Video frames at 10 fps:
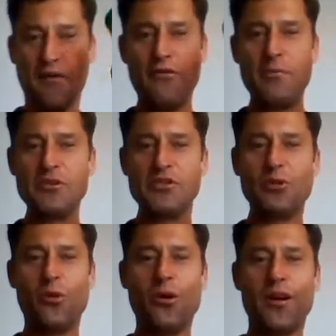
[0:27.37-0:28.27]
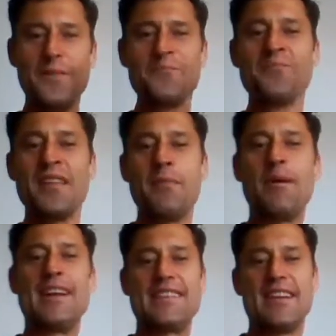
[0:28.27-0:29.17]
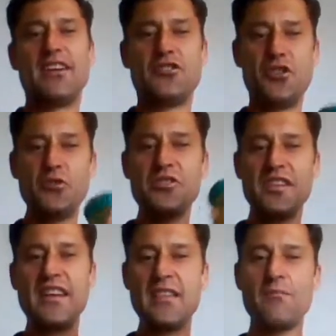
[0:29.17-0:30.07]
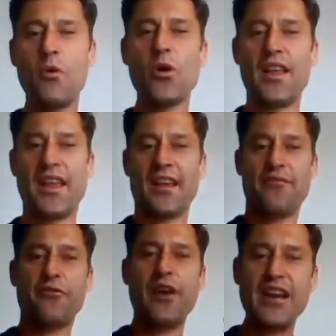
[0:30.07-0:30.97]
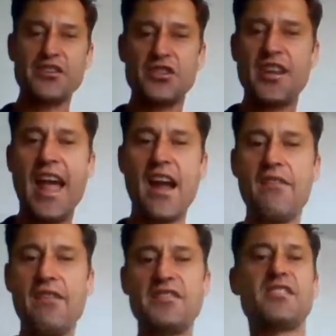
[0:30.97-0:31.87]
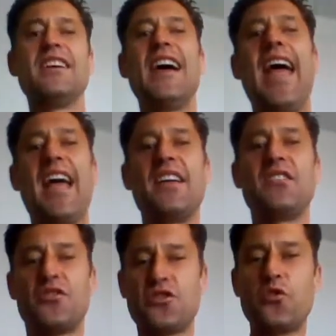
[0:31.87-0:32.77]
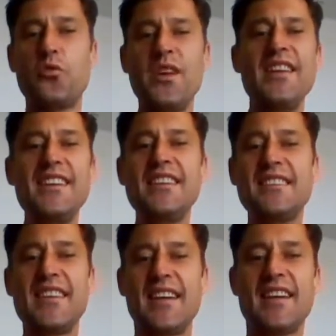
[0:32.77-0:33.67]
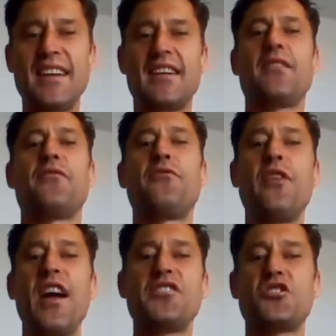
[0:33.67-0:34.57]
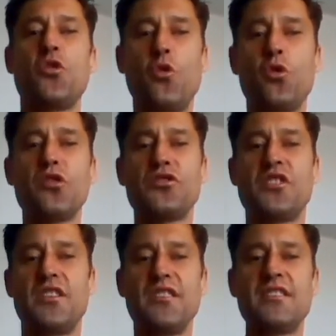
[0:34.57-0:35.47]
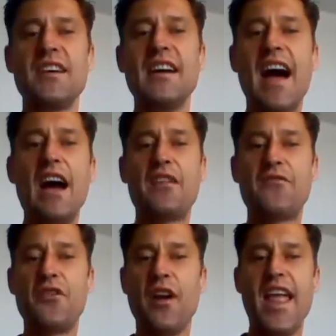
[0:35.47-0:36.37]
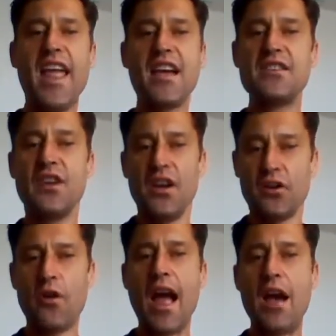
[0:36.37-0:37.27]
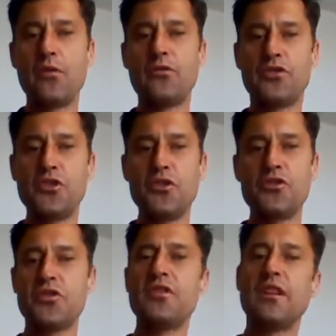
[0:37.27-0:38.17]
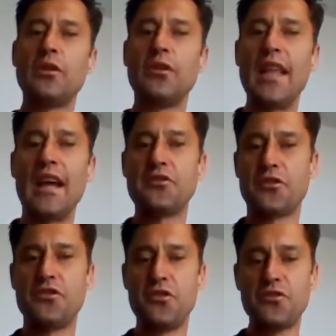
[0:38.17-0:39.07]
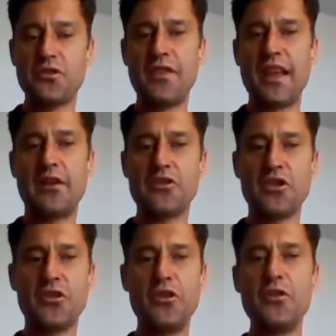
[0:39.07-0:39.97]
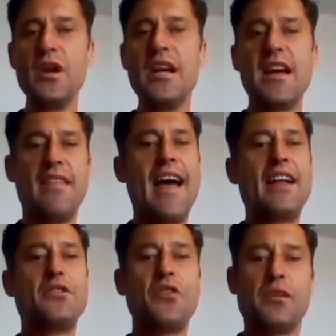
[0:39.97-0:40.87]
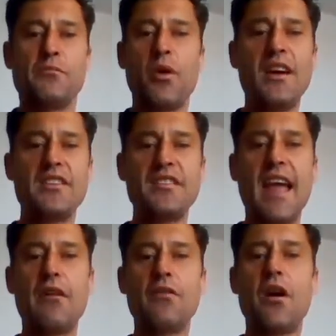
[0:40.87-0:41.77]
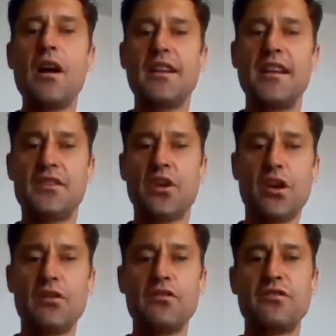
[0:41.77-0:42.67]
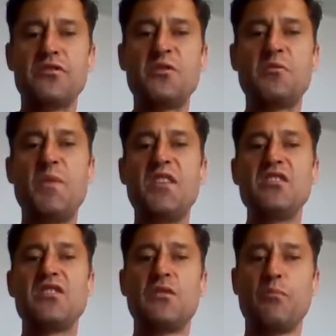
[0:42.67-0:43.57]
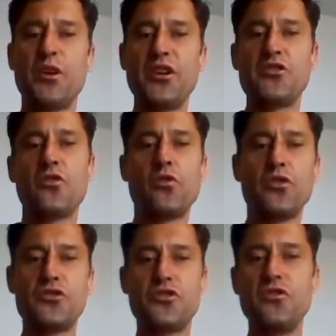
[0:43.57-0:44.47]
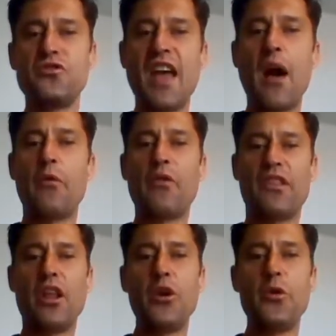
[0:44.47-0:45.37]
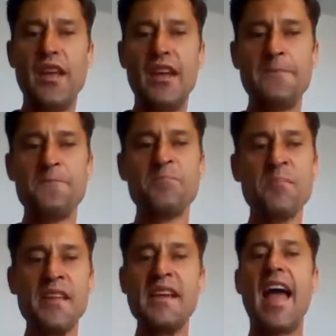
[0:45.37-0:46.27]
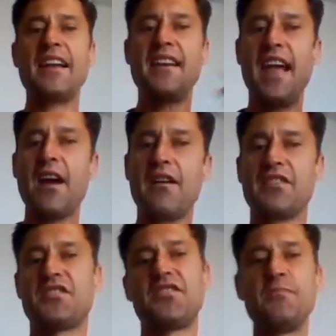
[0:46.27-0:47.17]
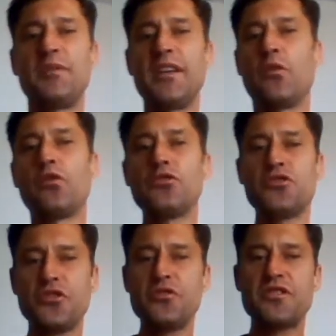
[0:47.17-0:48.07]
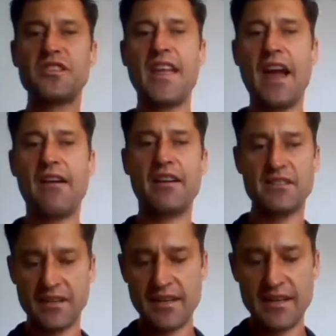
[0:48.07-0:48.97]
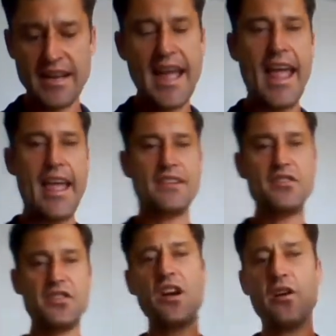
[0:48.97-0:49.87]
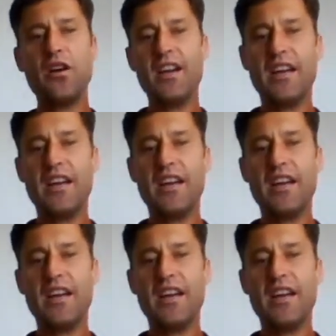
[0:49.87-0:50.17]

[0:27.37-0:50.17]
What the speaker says: from the store, but juicing in the morning, fresh carrots and squeezing fresh oranges out of your hand ground juicer, the little electric juicer that I'll show you that you can press down on and it turns and spins and brings your orange juice out with low heat. And carrots, simply orange juice and carrots. And so,